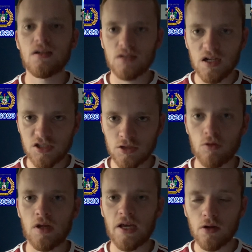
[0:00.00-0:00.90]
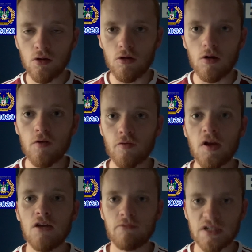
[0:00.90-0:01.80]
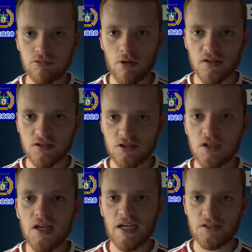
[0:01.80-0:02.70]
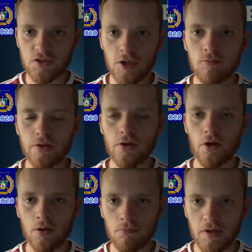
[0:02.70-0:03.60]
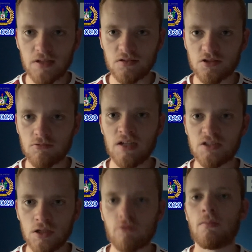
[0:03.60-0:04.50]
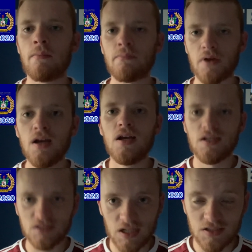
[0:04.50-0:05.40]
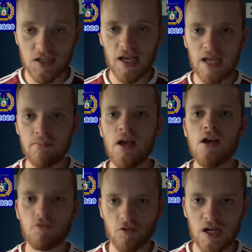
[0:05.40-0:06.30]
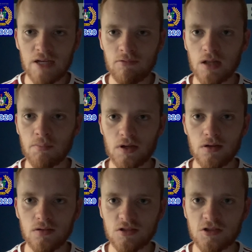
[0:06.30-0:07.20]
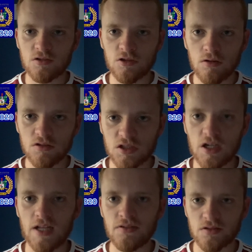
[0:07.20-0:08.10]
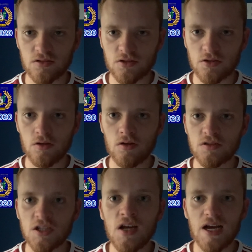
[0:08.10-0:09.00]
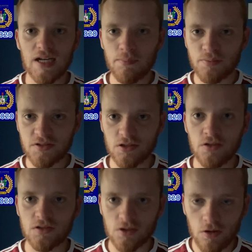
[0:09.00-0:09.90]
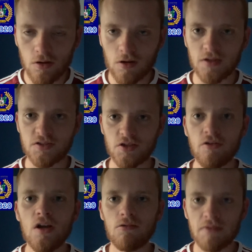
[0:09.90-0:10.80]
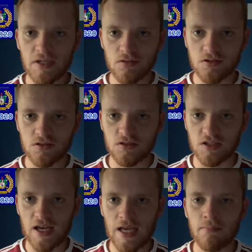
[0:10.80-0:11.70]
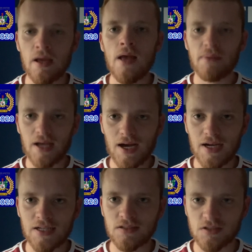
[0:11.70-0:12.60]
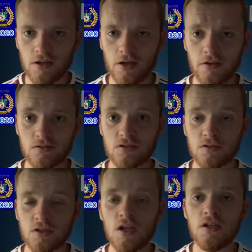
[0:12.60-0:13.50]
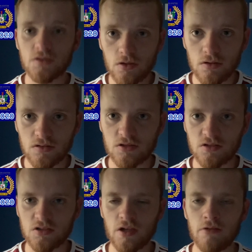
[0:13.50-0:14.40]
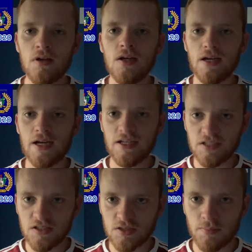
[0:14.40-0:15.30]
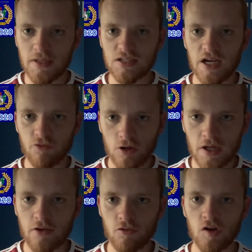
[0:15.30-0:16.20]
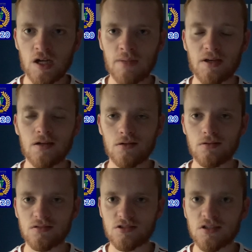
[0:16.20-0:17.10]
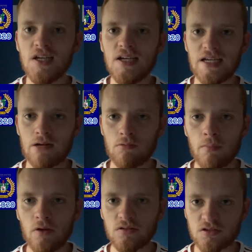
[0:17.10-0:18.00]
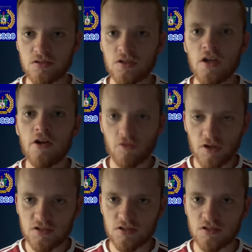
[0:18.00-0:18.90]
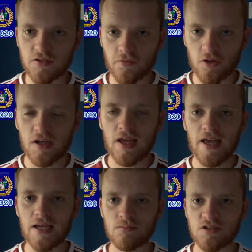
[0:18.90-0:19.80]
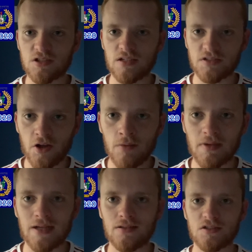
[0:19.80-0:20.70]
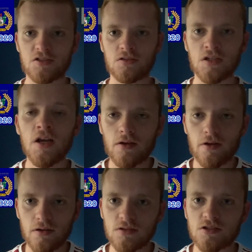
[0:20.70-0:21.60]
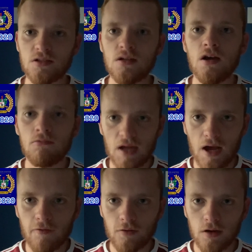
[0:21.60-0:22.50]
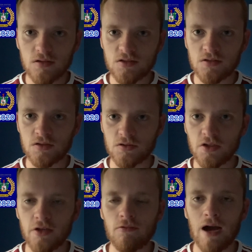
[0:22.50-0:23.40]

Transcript: National League North, which was a 2-1 home win. So I do remember that game really well, because George Glendon scored an absolute corker to win us the game behind closed doors. So it is a bit ironic really, because in our most recent three games at home against Curzon, we have lost 2.